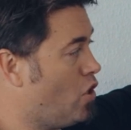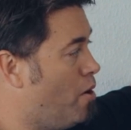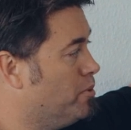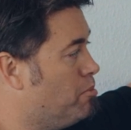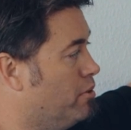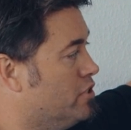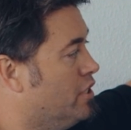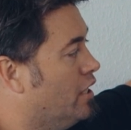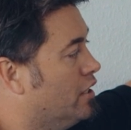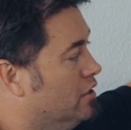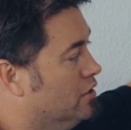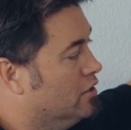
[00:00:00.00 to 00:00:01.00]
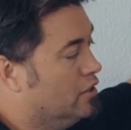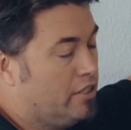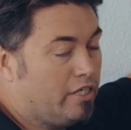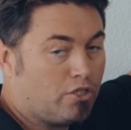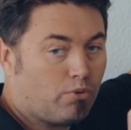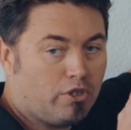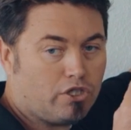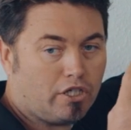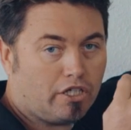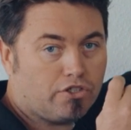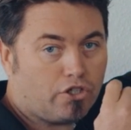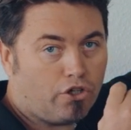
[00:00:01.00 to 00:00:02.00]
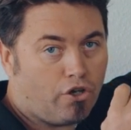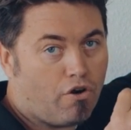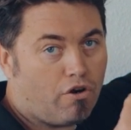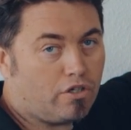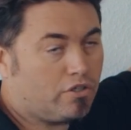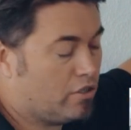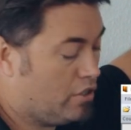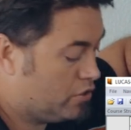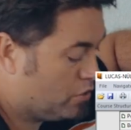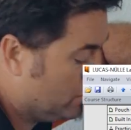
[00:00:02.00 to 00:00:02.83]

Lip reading: times per second. This switching is occurring, so